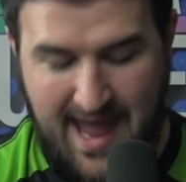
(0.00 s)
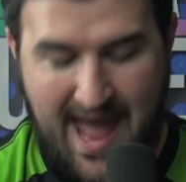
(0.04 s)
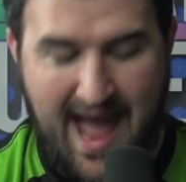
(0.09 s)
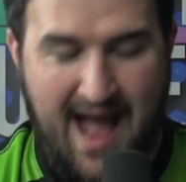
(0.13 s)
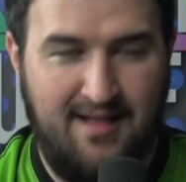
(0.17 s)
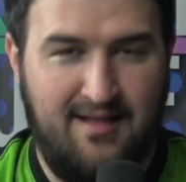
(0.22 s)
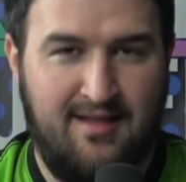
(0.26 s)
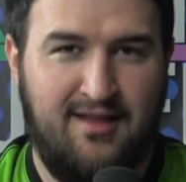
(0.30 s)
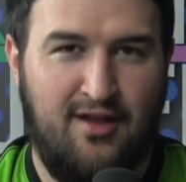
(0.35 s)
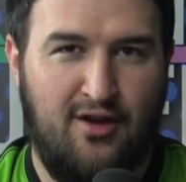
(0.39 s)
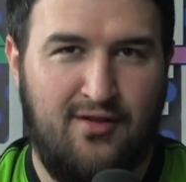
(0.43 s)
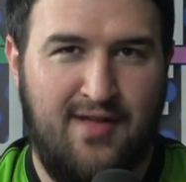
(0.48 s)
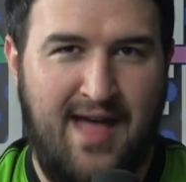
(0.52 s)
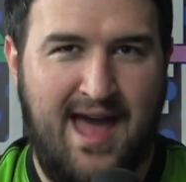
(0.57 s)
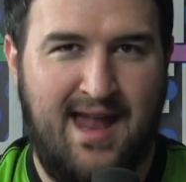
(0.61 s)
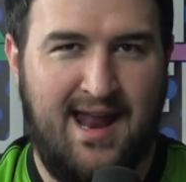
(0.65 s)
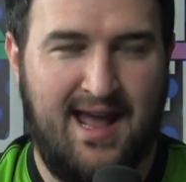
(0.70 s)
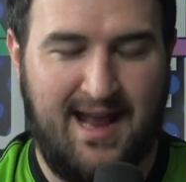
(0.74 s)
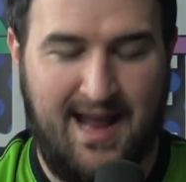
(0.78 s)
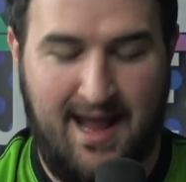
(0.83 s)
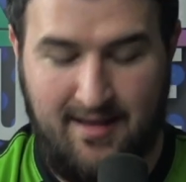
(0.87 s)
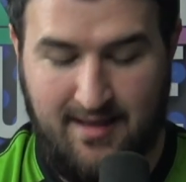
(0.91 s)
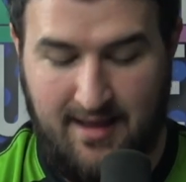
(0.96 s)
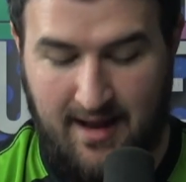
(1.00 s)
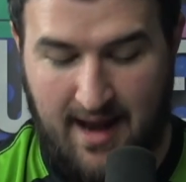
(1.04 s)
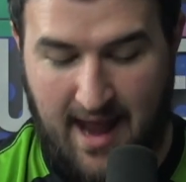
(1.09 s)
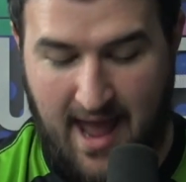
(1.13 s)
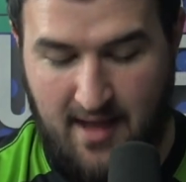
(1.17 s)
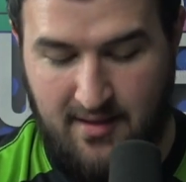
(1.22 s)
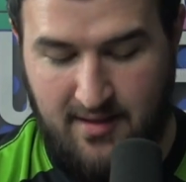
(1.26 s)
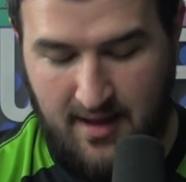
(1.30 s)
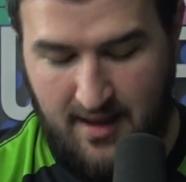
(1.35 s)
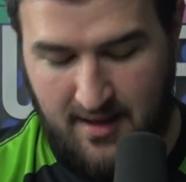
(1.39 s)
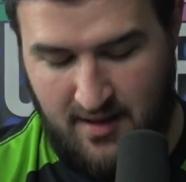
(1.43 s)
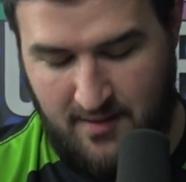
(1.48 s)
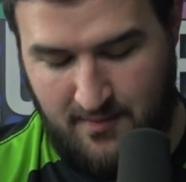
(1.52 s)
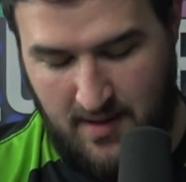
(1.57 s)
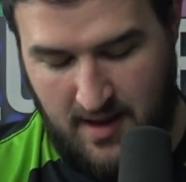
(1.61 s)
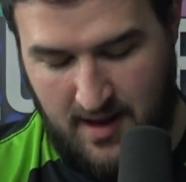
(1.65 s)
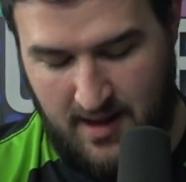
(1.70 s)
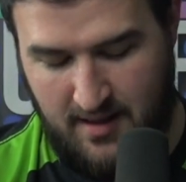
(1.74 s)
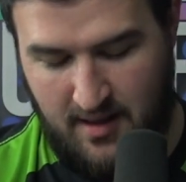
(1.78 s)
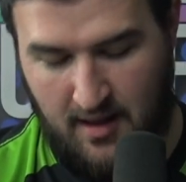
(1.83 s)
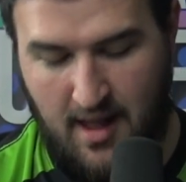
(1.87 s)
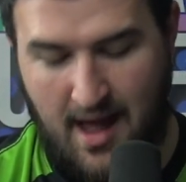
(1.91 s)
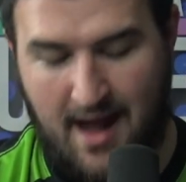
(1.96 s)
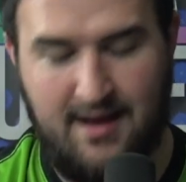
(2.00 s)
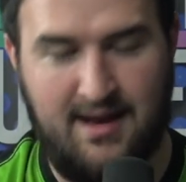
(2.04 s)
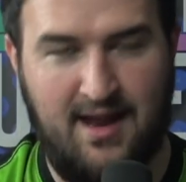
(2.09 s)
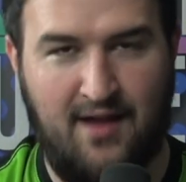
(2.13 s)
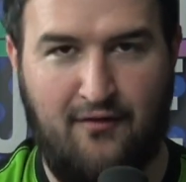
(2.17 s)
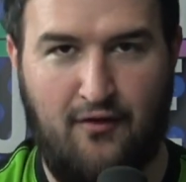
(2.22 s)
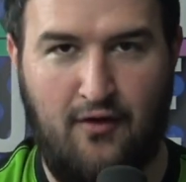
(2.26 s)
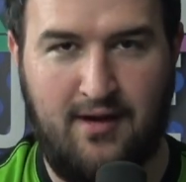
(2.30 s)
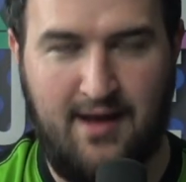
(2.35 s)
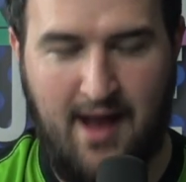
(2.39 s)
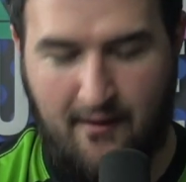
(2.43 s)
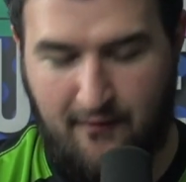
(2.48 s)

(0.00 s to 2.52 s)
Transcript: Yeah, it's still that, I guess, in essence, but it's a lot different.